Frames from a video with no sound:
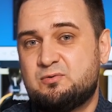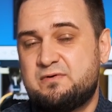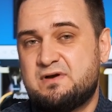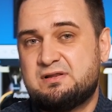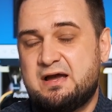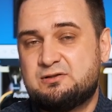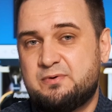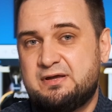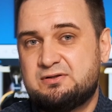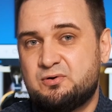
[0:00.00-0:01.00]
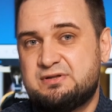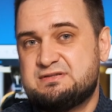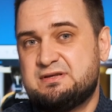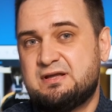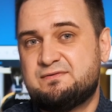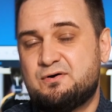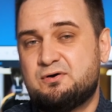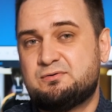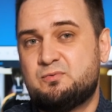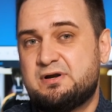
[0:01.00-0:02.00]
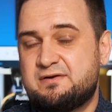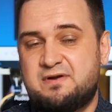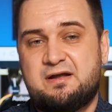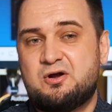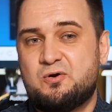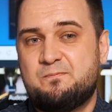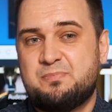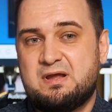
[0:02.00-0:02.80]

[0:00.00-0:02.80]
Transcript: with a lightweight Audeze headphone wherever I go.